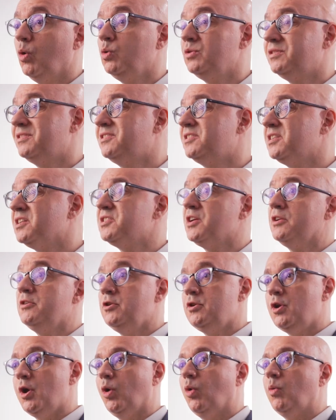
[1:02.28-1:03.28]
who
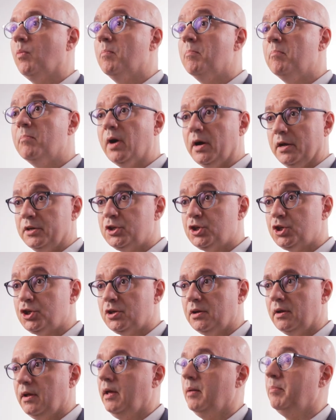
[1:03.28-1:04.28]
doesn't know
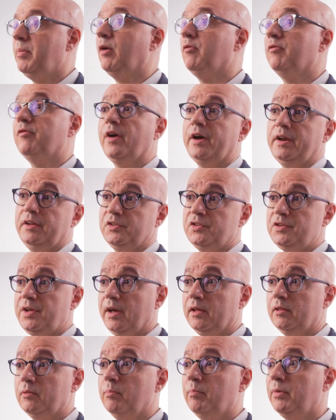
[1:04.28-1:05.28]
much about finance
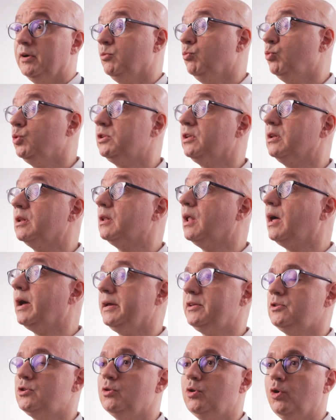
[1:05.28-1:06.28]
yet, but would
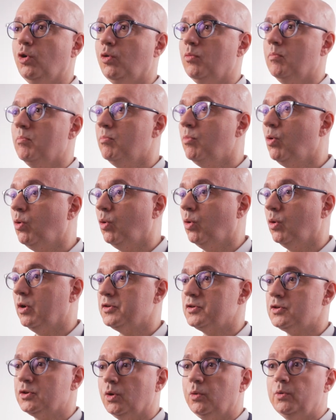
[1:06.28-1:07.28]
like to know
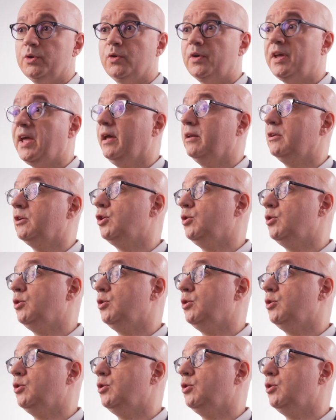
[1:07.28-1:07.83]
more so you can